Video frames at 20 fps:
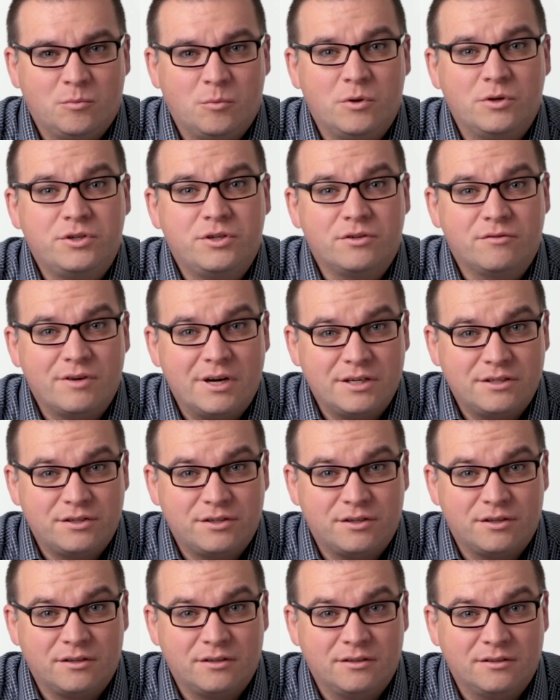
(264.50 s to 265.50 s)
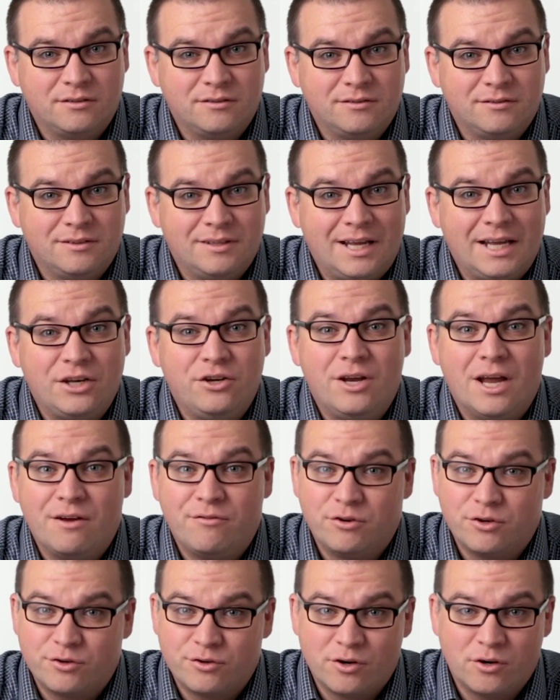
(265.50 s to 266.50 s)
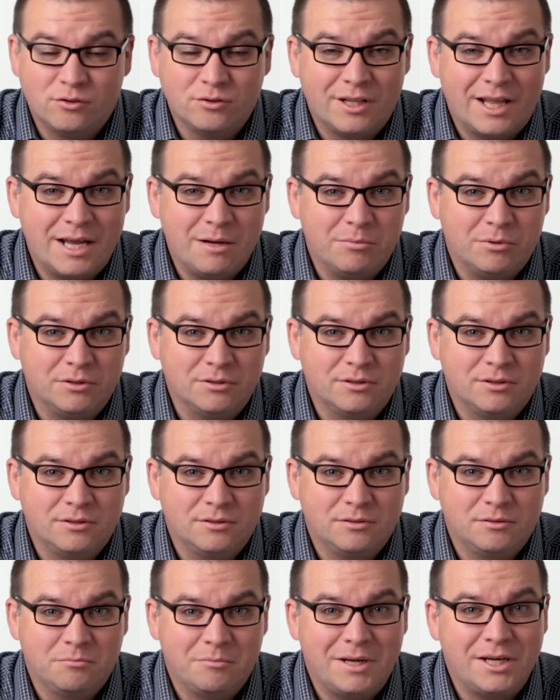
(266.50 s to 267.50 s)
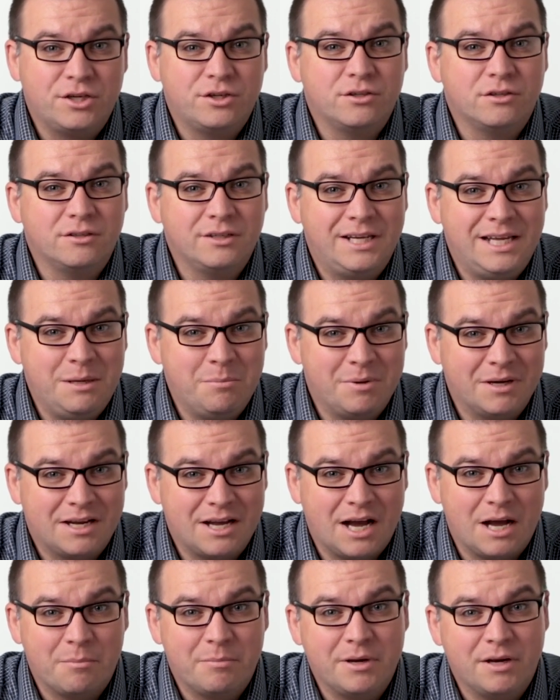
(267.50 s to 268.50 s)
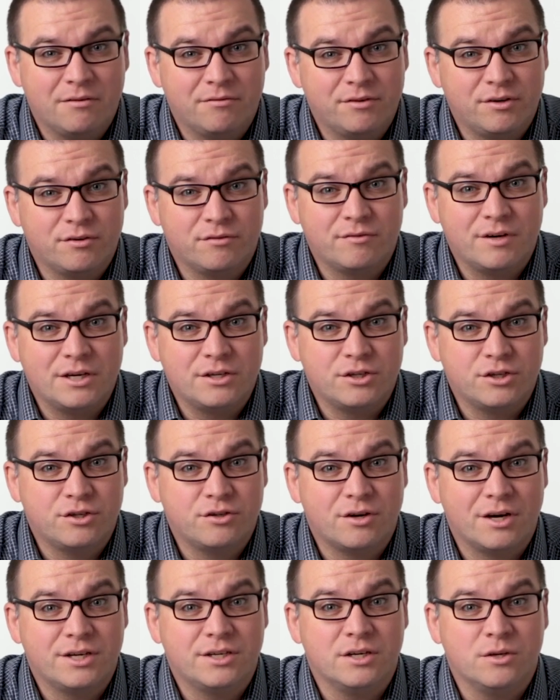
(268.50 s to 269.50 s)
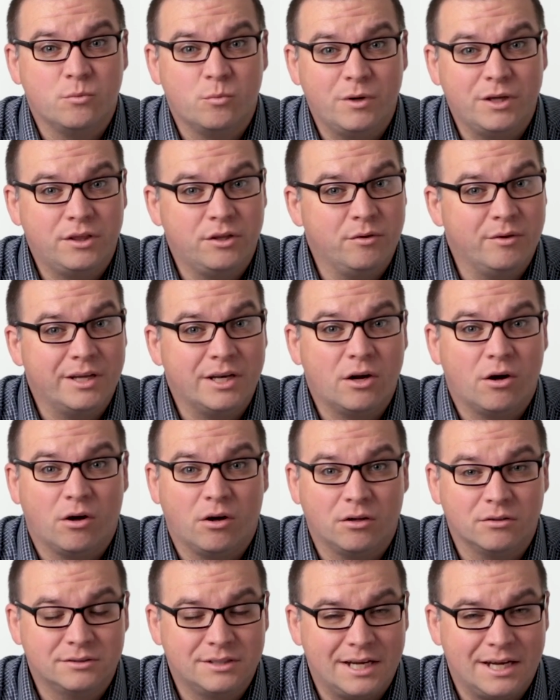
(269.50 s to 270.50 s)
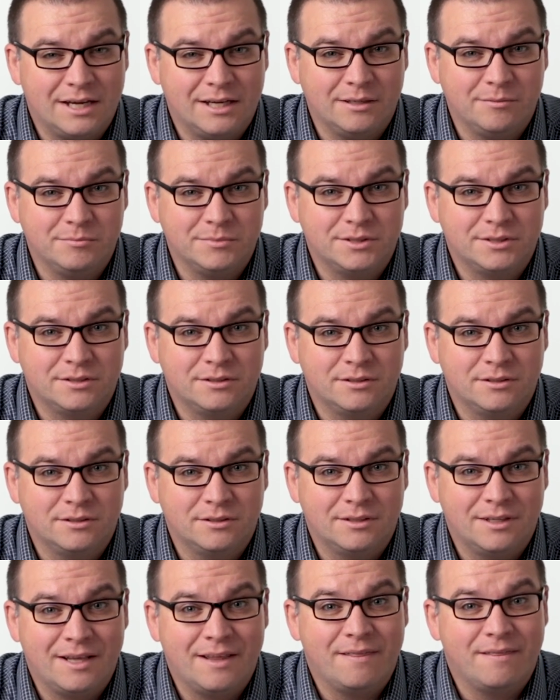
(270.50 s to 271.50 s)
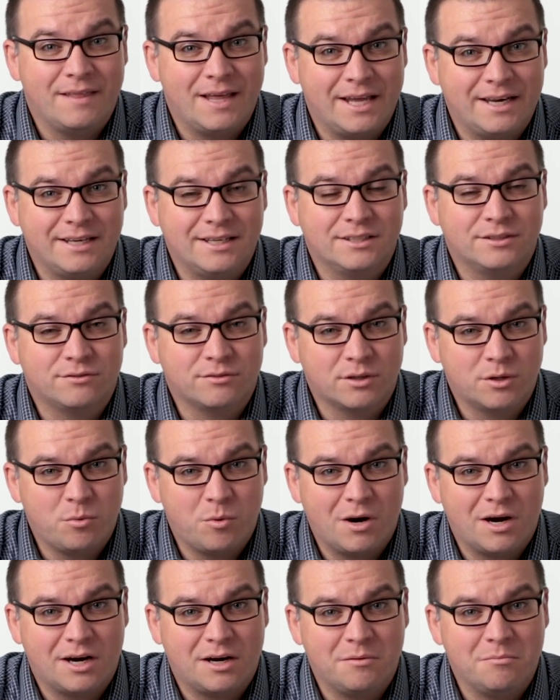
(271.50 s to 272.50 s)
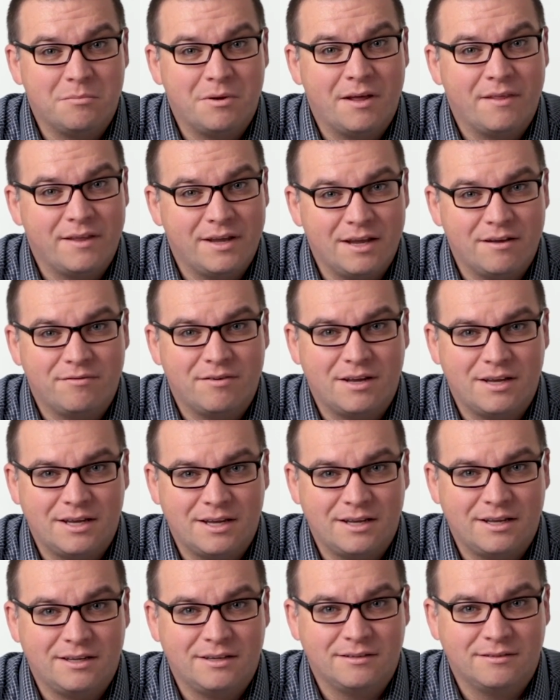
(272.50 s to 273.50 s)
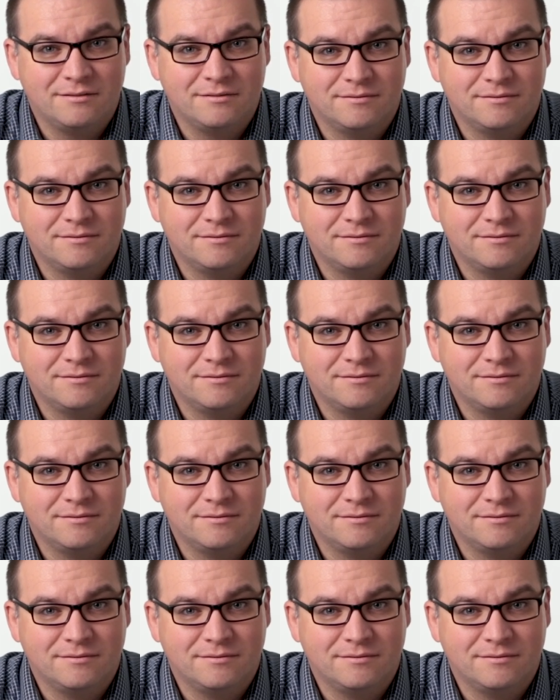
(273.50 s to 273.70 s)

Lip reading: Once you're registered and you have your drone labeled, make sure and keep a copy of your registration with you at all times. That is required by the FAA.